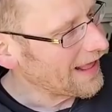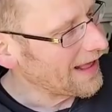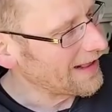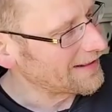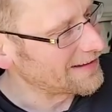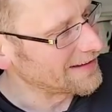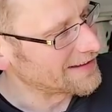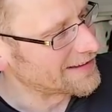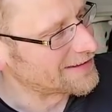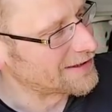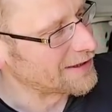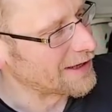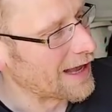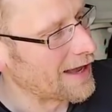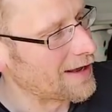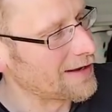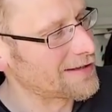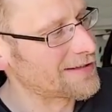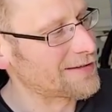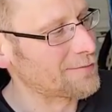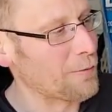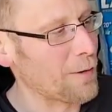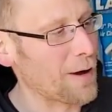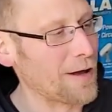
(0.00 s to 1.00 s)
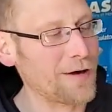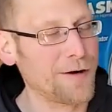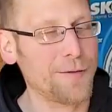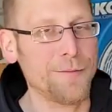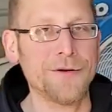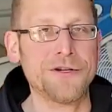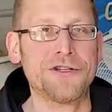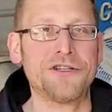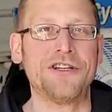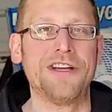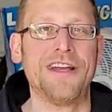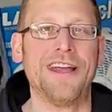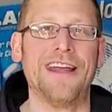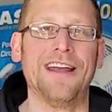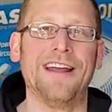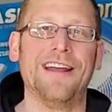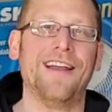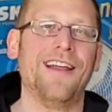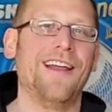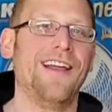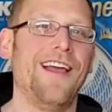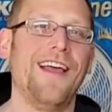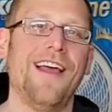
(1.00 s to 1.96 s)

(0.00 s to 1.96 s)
I got the sweater machine.